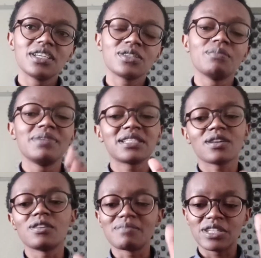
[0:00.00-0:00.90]
So based
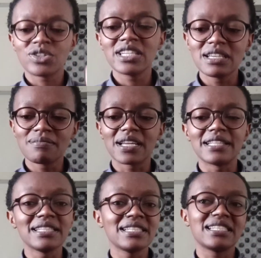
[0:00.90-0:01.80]
on my trading
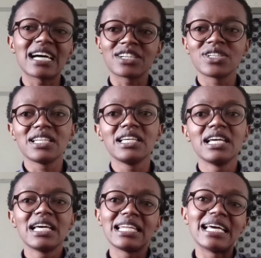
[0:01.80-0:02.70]
plan, this is actually
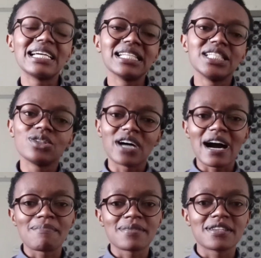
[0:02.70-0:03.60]
likely to
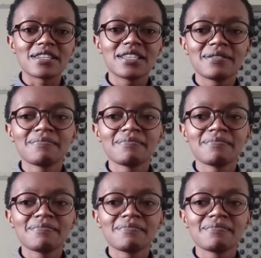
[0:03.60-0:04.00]
happen.